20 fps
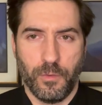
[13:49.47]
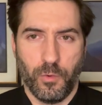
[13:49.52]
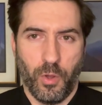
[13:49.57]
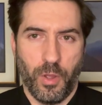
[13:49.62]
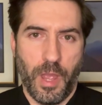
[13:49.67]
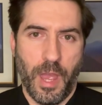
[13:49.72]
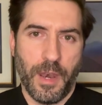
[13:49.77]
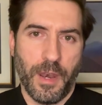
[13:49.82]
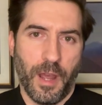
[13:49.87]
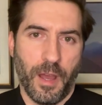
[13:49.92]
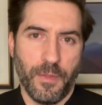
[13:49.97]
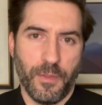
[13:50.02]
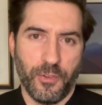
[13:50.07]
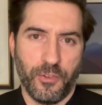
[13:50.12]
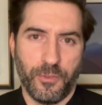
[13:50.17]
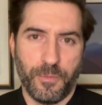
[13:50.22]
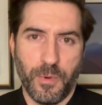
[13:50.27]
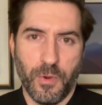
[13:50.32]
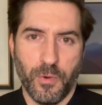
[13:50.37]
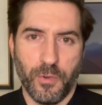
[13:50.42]
and other
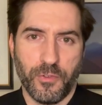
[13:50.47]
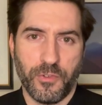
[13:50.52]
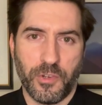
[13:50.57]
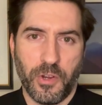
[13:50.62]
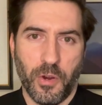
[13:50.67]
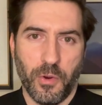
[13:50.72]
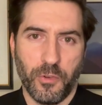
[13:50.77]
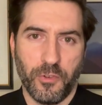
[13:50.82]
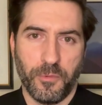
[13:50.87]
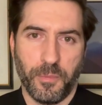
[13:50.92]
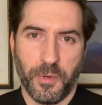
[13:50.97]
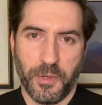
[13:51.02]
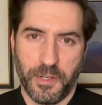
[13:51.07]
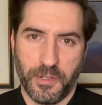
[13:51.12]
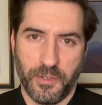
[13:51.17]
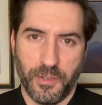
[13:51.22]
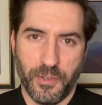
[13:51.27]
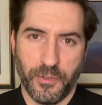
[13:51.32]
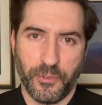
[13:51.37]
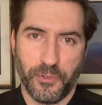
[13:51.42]
spirits corresponding
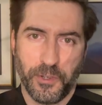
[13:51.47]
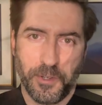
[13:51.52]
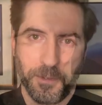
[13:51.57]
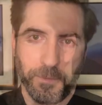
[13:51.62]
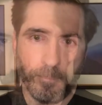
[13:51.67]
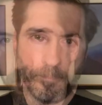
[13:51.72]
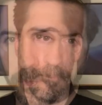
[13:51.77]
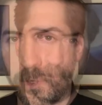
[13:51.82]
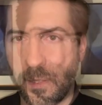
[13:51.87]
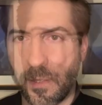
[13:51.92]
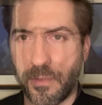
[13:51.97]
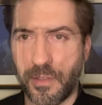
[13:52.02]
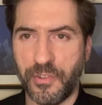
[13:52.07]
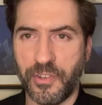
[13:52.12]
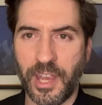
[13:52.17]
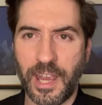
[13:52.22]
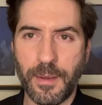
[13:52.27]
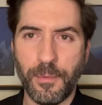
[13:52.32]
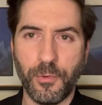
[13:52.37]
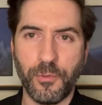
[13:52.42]
to the sun. The
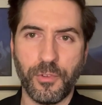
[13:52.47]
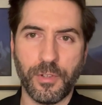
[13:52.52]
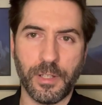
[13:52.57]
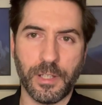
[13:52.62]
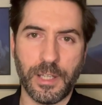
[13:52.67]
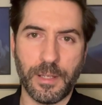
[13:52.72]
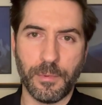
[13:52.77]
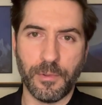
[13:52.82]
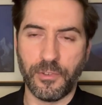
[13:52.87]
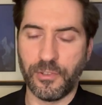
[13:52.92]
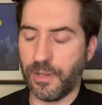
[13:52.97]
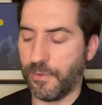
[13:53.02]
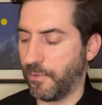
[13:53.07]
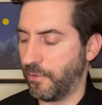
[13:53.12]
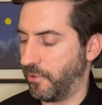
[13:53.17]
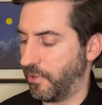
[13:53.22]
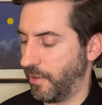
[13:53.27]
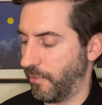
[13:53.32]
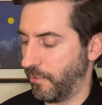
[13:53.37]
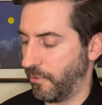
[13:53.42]
tables in Liber seven
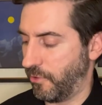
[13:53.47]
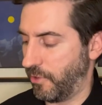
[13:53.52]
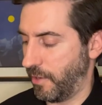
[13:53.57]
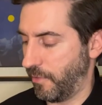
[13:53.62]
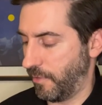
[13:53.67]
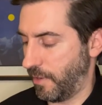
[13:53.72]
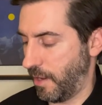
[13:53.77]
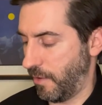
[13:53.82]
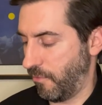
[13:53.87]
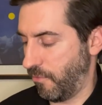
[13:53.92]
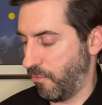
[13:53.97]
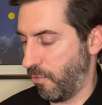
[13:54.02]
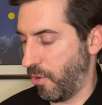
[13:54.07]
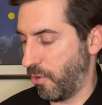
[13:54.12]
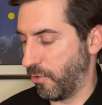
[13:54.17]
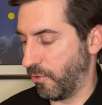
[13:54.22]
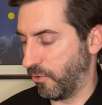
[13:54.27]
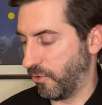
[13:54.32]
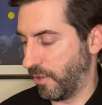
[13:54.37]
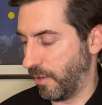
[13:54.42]
seven seven have
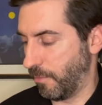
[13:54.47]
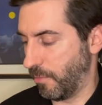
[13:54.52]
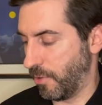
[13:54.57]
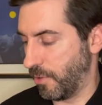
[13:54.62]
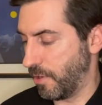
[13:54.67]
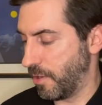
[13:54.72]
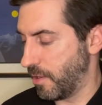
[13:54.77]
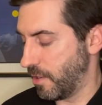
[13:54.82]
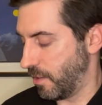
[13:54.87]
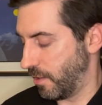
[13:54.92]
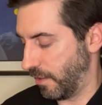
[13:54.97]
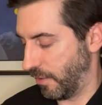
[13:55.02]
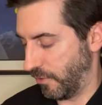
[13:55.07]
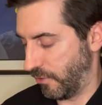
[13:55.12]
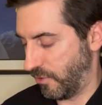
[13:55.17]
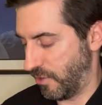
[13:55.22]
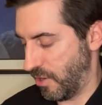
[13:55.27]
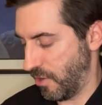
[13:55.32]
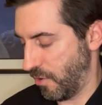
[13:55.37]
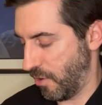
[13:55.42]
rows numbered
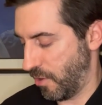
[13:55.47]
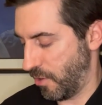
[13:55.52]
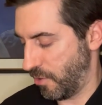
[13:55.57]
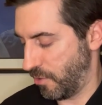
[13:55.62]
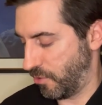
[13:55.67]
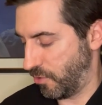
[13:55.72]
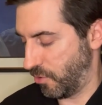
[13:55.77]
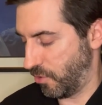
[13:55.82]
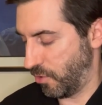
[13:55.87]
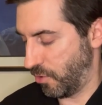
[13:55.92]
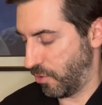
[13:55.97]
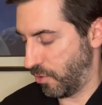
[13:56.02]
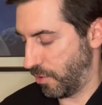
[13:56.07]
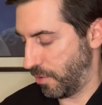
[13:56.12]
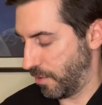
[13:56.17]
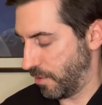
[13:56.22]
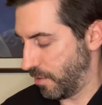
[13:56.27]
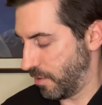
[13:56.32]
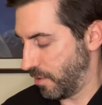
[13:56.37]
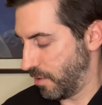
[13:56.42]
zero to
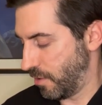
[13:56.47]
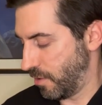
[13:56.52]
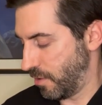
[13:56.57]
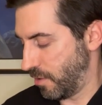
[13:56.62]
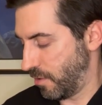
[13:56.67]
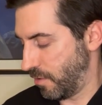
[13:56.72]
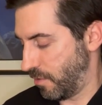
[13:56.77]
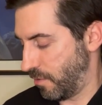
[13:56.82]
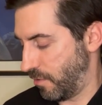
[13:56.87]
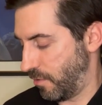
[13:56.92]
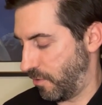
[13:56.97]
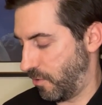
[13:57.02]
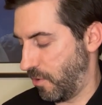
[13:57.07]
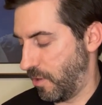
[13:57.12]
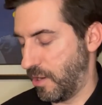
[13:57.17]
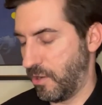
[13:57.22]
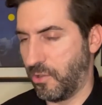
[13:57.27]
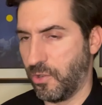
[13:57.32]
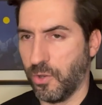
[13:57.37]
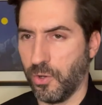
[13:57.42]

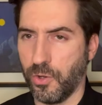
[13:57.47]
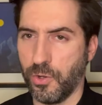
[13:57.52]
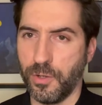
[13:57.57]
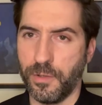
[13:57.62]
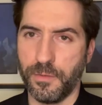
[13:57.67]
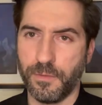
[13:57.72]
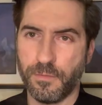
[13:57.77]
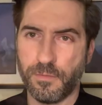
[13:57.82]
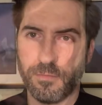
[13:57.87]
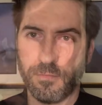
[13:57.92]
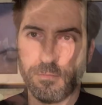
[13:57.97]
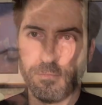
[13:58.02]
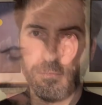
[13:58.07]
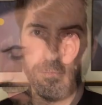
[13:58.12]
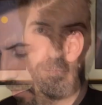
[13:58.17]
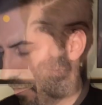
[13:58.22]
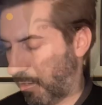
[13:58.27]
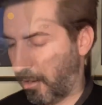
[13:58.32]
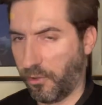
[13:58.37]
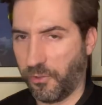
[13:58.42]
thirty-two.
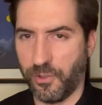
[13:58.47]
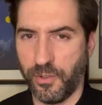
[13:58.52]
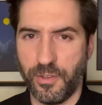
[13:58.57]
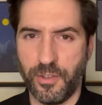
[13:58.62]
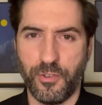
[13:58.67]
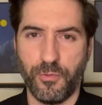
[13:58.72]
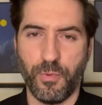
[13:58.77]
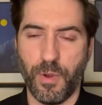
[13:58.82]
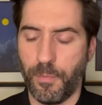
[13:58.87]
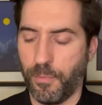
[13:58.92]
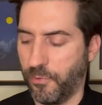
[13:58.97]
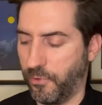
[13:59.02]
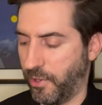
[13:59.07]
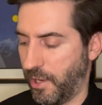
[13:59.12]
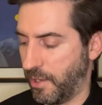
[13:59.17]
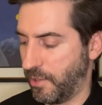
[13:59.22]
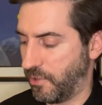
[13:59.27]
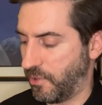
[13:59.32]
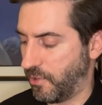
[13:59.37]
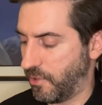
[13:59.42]
Uh, so this
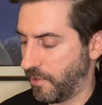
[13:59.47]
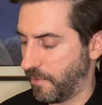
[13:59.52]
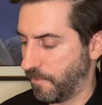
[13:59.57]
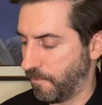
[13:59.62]
represents